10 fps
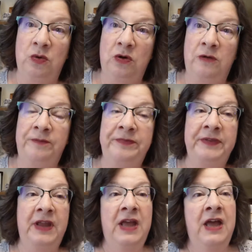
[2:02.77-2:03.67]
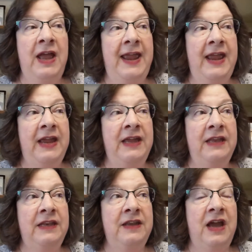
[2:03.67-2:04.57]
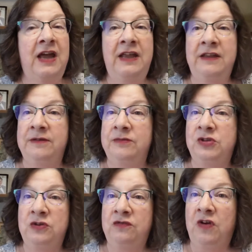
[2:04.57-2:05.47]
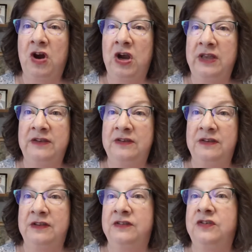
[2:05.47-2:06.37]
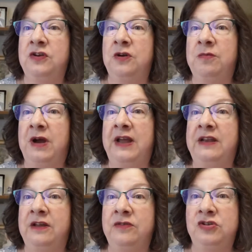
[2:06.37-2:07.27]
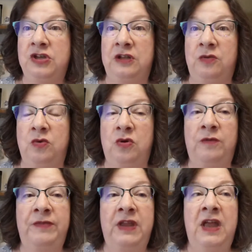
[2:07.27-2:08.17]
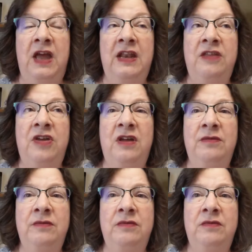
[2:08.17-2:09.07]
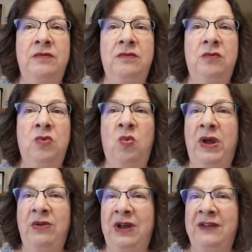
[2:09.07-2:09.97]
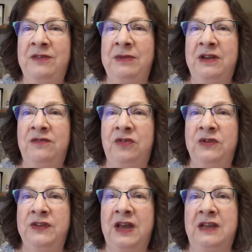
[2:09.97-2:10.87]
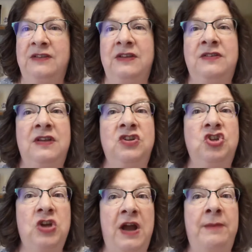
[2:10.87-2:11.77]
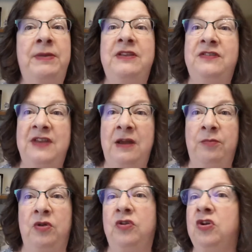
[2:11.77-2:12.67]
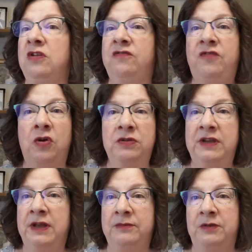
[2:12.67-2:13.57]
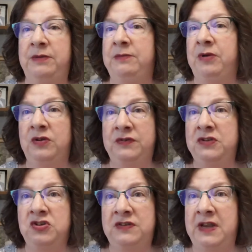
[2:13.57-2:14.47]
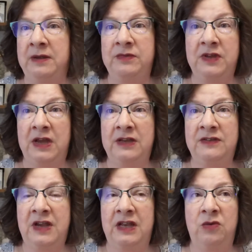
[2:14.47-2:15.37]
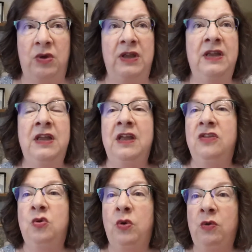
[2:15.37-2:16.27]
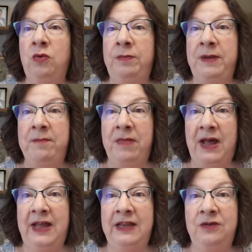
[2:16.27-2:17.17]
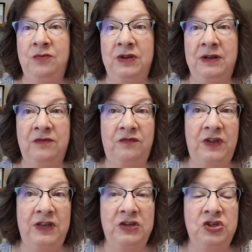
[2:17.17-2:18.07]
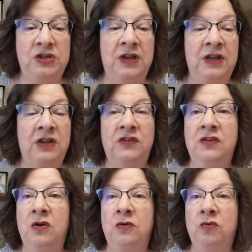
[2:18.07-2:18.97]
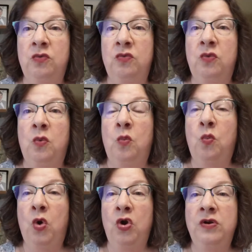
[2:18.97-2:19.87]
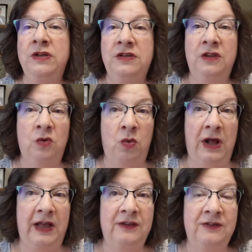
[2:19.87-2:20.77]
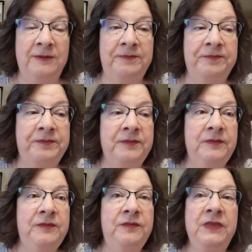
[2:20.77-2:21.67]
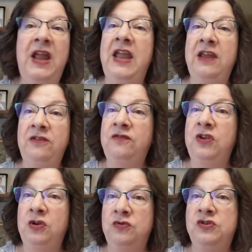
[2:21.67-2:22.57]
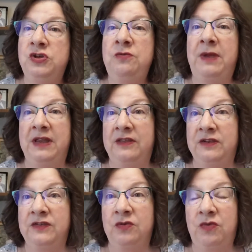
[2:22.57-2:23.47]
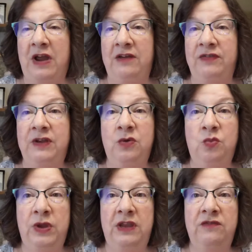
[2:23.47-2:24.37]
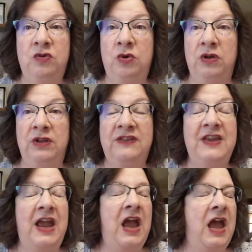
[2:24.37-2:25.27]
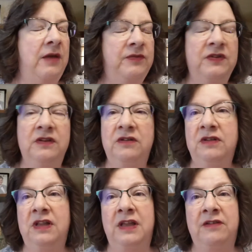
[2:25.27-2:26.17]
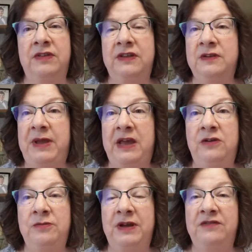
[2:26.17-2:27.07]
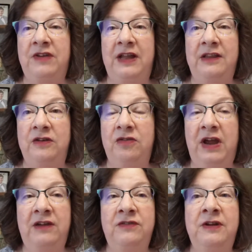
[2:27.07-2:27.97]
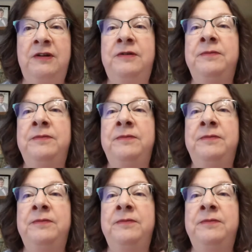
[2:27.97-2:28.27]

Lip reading: roll. And I am too far into this to go buy another jelly roll. And I thought, well, why do I have to make it full size? It's a shop sample. They're going to fold it up to be postage stamp sized anyway. The quilt will be mine when I'm finished. So, word to the wise. If you do make this raffia weave quilt, it's absolutely lovely. It's a pattern by Violet Craft.